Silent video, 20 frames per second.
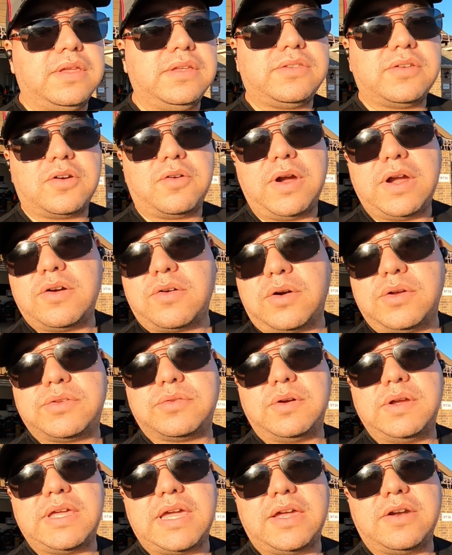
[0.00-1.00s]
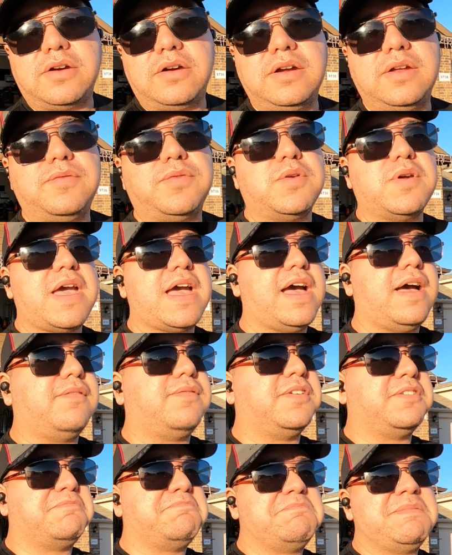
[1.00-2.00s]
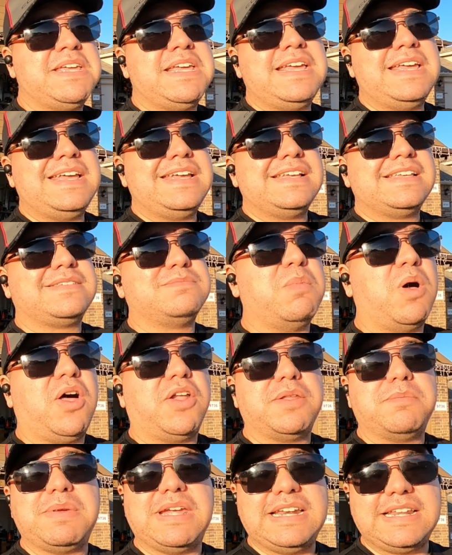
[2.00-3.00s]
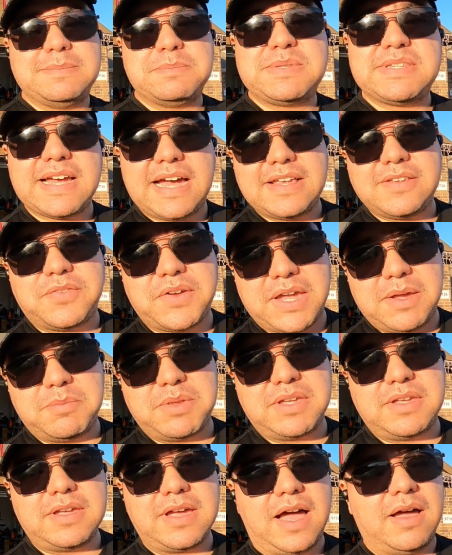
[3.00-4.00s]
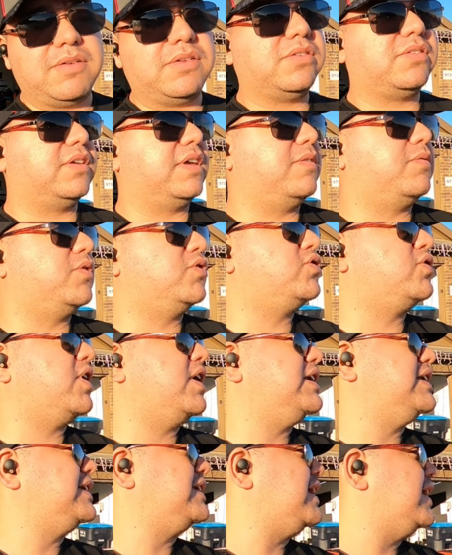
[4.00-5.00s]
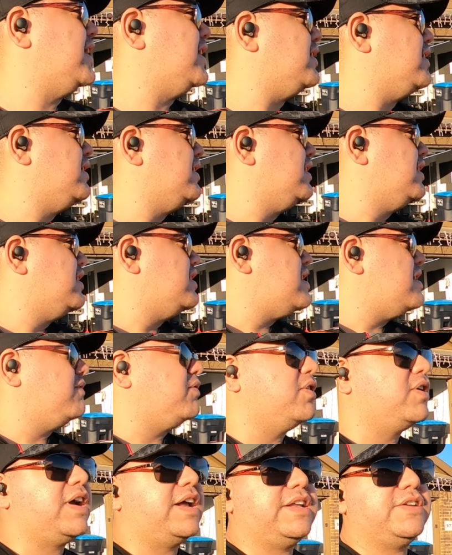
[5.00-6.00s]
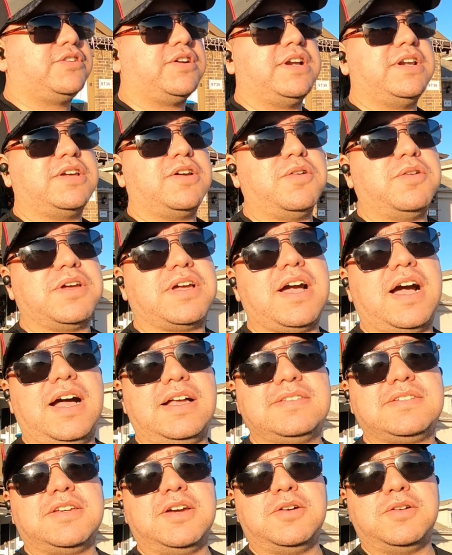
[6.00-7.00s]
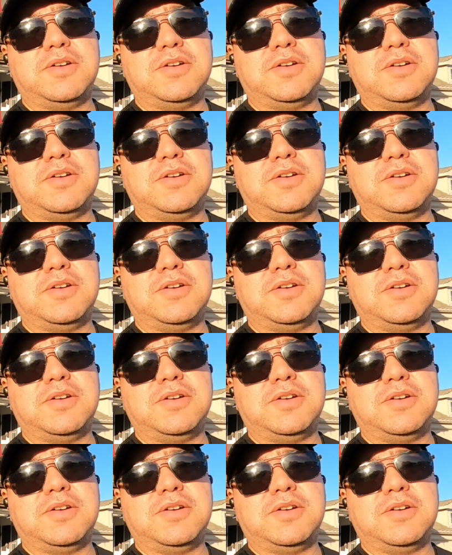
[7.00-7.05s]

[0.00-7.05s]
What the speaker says: a great grocery getter if you have a small to medium sized family. Obviously, if you're trying to go to Costco to